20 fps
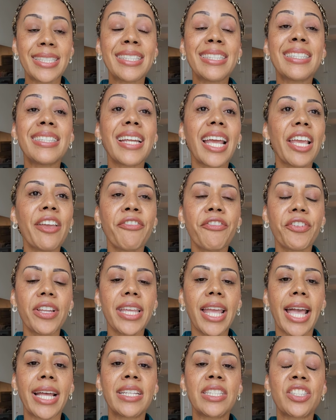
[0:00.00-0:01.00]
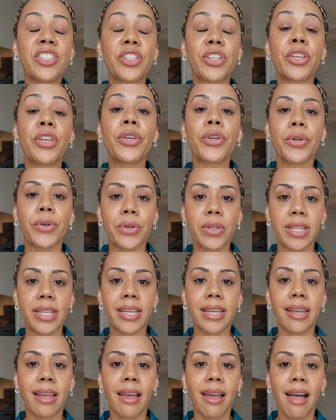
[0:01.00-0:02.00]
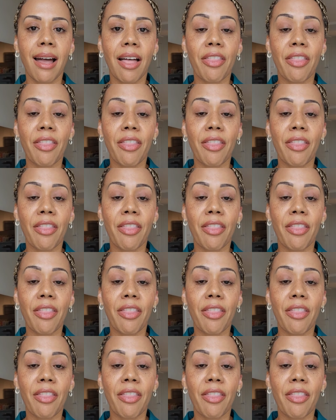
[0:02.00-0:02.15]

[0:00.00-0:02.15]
safely and securely